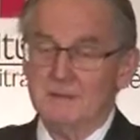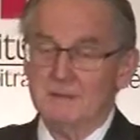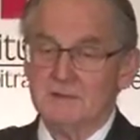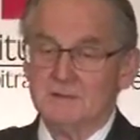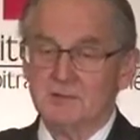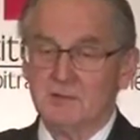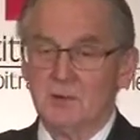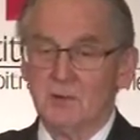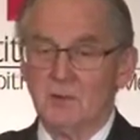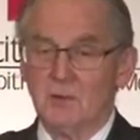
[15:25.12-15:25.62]

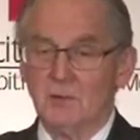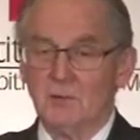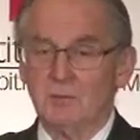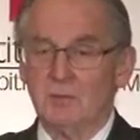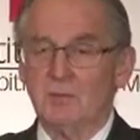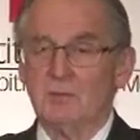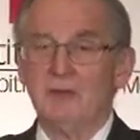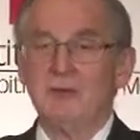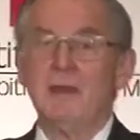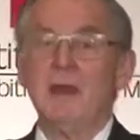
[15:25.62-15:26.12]

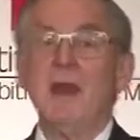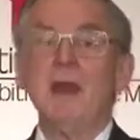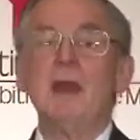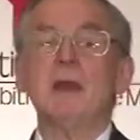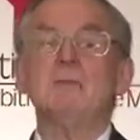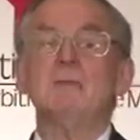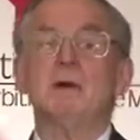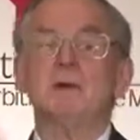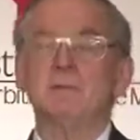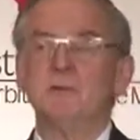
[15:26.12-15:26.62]
So the
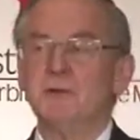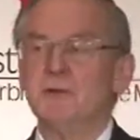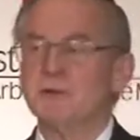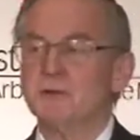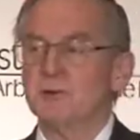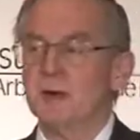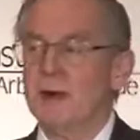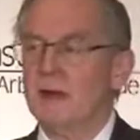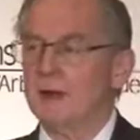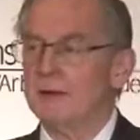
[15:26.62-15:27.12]
game of
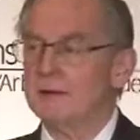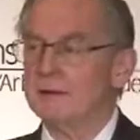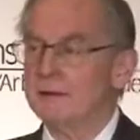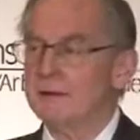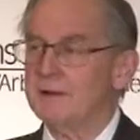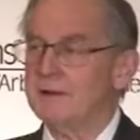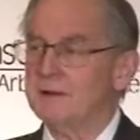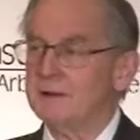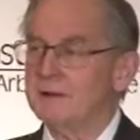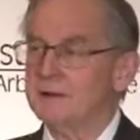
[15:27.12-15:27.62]

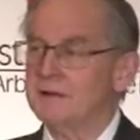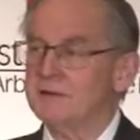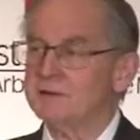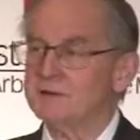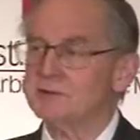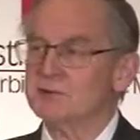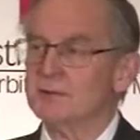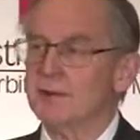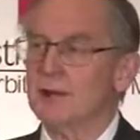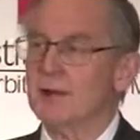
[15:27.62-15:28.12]
neutrality
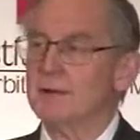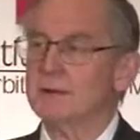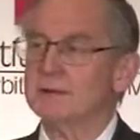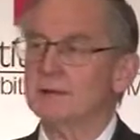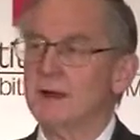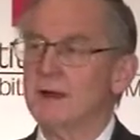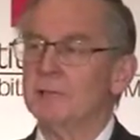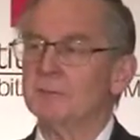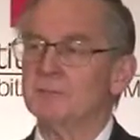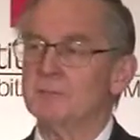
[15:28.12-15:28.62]
is
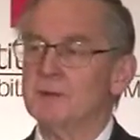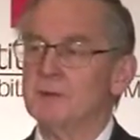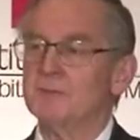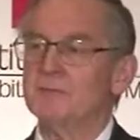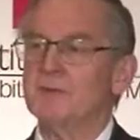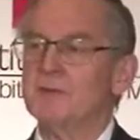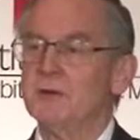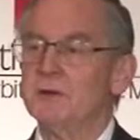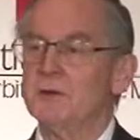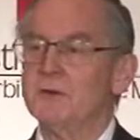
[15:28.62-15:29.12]
talked up
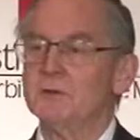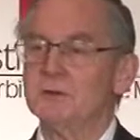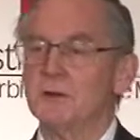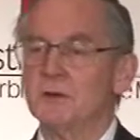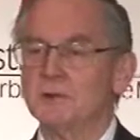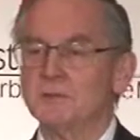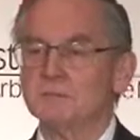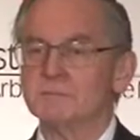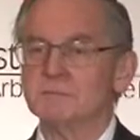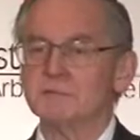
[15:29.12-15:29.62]
even in
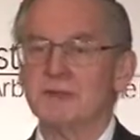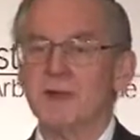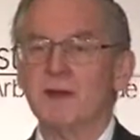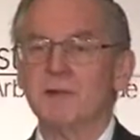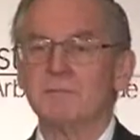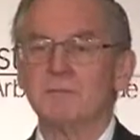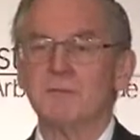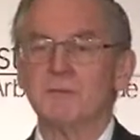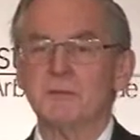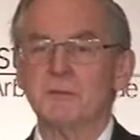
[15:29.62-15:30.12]
terms
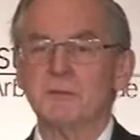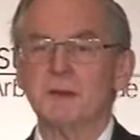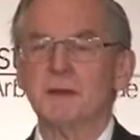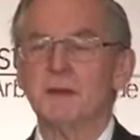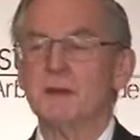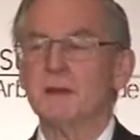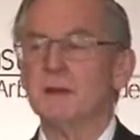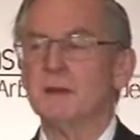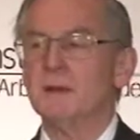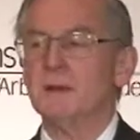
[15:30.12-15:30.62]
of
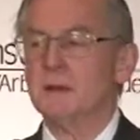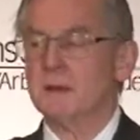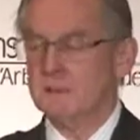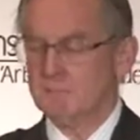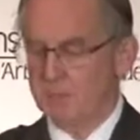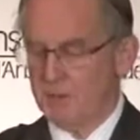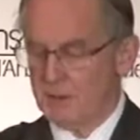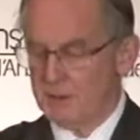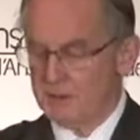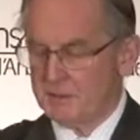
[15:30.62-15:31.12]
the
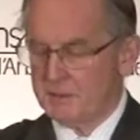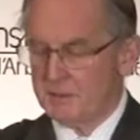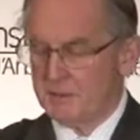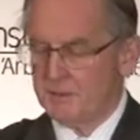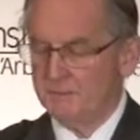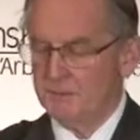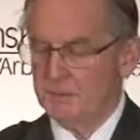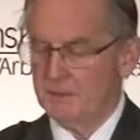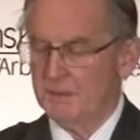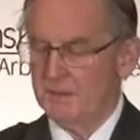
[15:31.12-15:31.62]

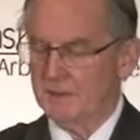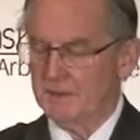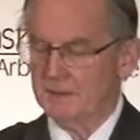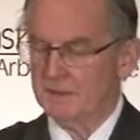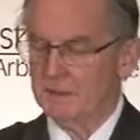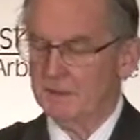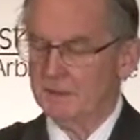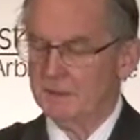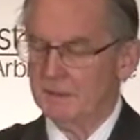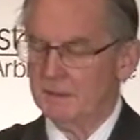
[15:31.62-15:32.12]
party
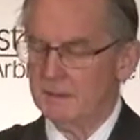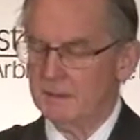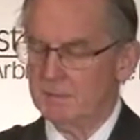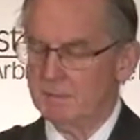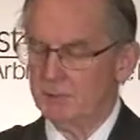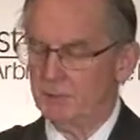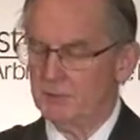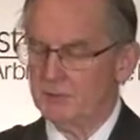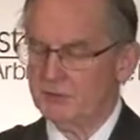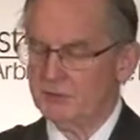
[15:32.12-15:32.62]

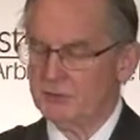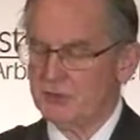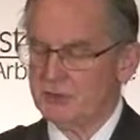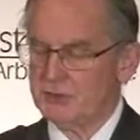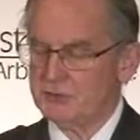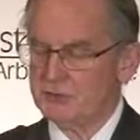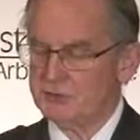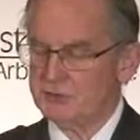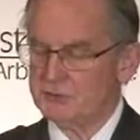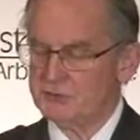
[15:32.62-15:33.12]

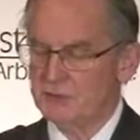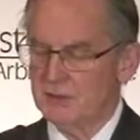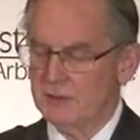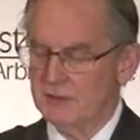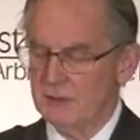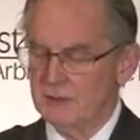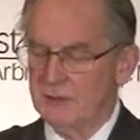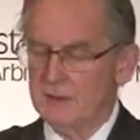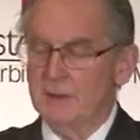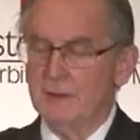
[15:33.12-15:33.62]
appointees.
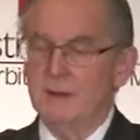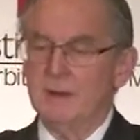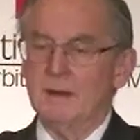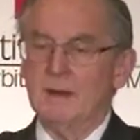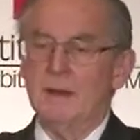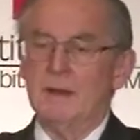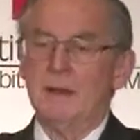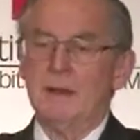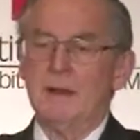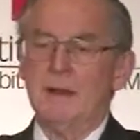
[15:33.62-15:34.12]

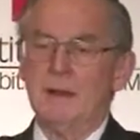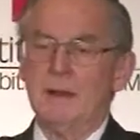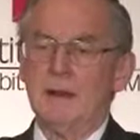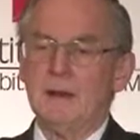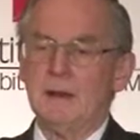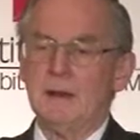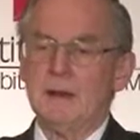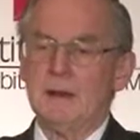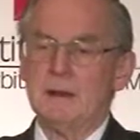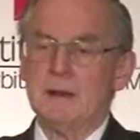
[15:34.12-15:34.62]

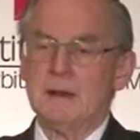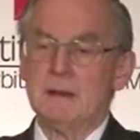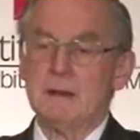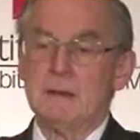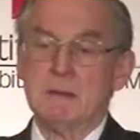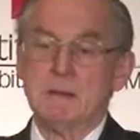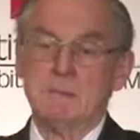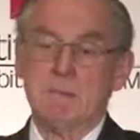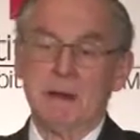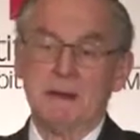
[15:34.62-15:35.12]

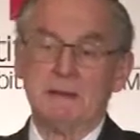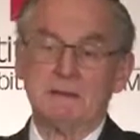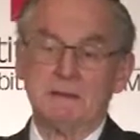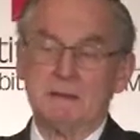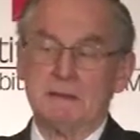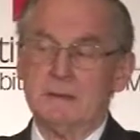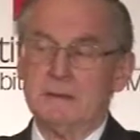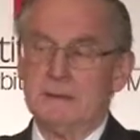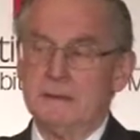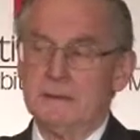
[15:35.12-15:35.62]

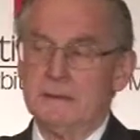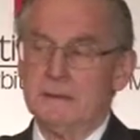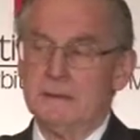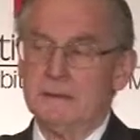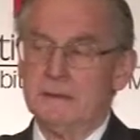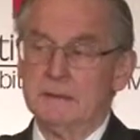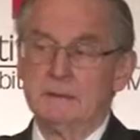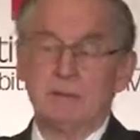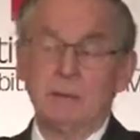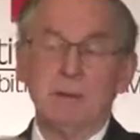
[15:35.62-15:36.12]
But
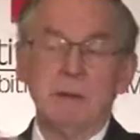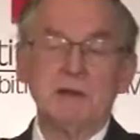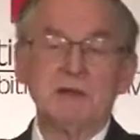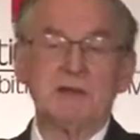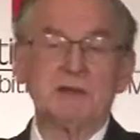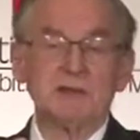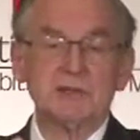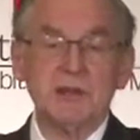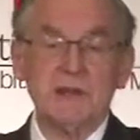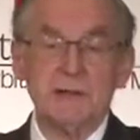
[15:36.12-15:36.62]
to what
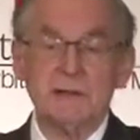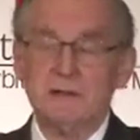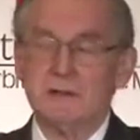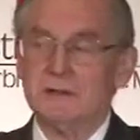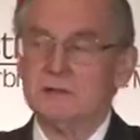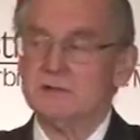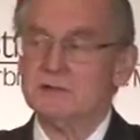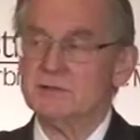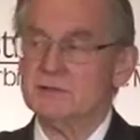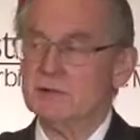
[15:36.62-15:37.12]
extent
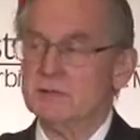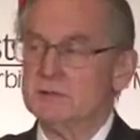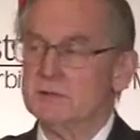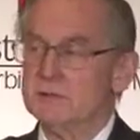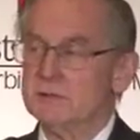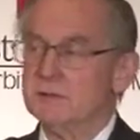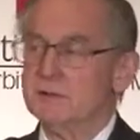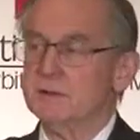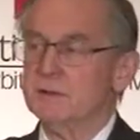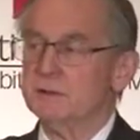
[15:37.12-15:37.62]
is it
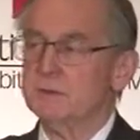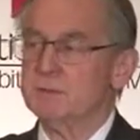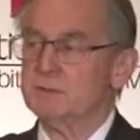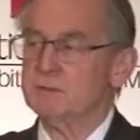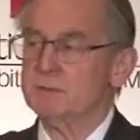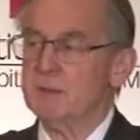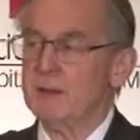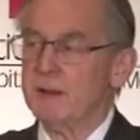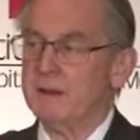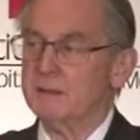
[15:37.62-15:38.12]

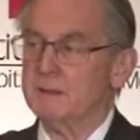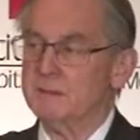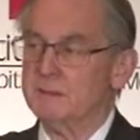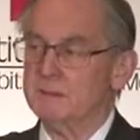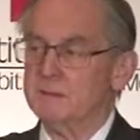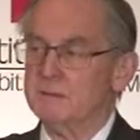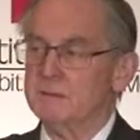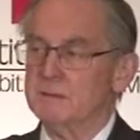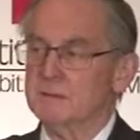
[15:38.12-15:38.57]
respected?